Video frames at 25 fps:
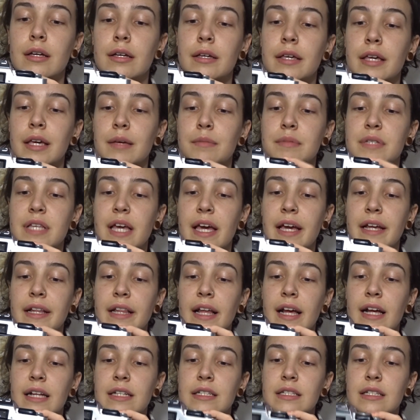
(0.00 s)
Keep saying
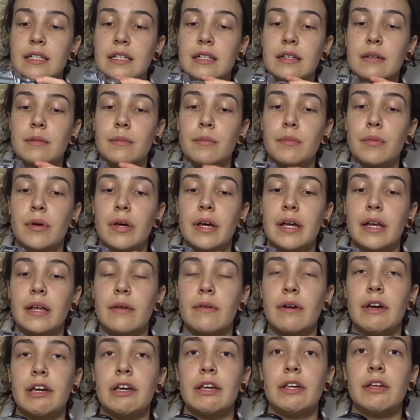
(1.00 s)
that. But
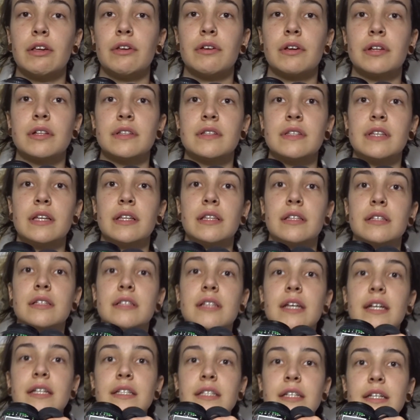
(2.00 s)
anyway, you can see the
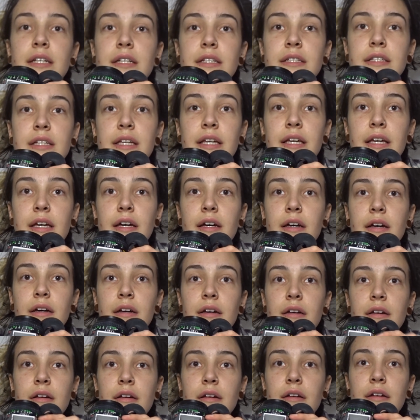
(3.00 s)
settings here.
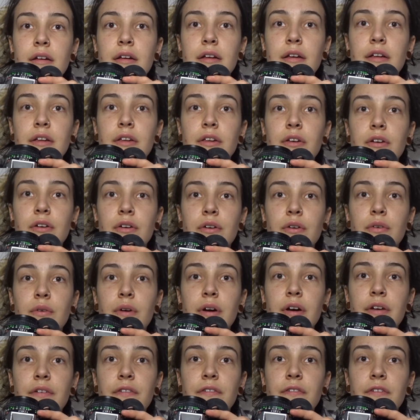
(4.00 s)
You've got
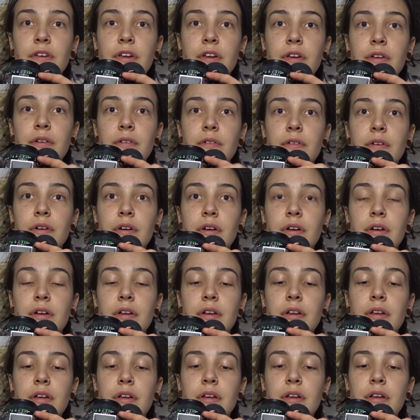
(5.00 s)
quite a few
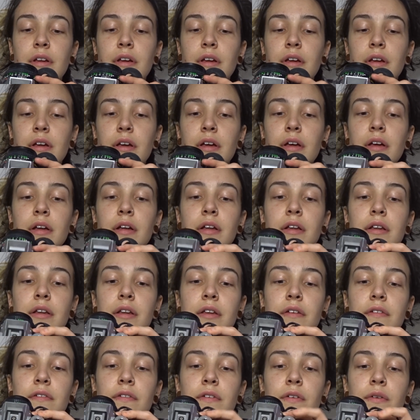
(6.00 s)

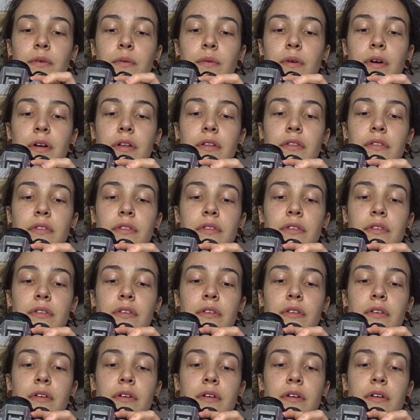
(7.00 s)
different ones.